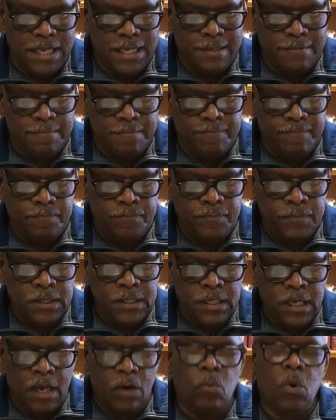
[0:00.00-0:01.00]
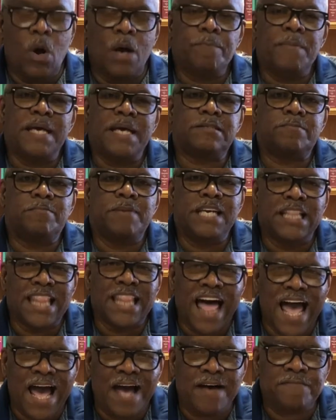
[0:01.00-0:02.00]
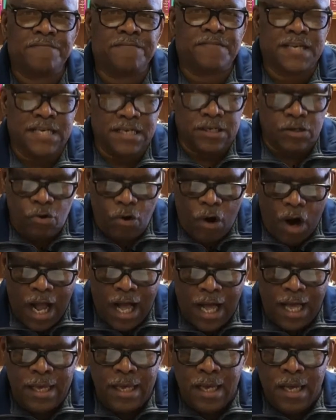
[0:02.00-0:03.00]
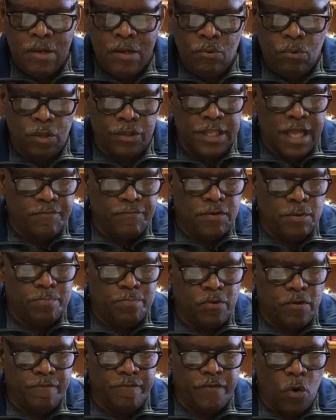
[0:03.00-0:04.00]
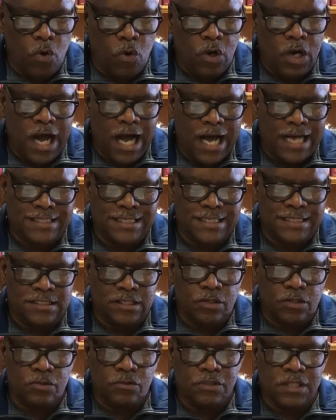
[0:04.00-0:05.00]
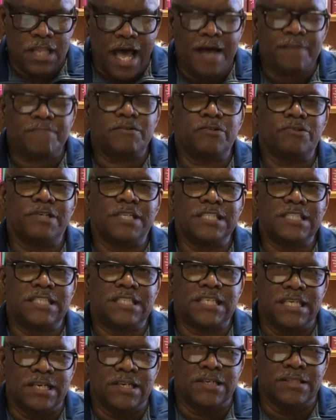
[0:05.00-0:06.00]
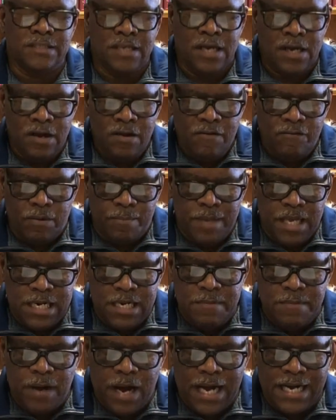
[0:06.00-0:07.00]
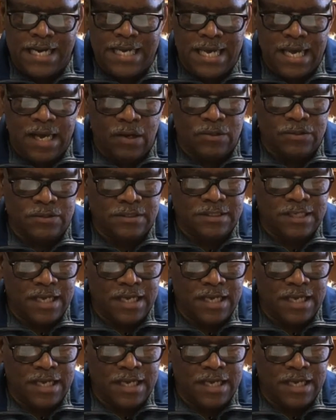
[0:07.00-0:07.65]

And what makes me laugh and cry will never provoke identical laughter and tears from anybody else ever.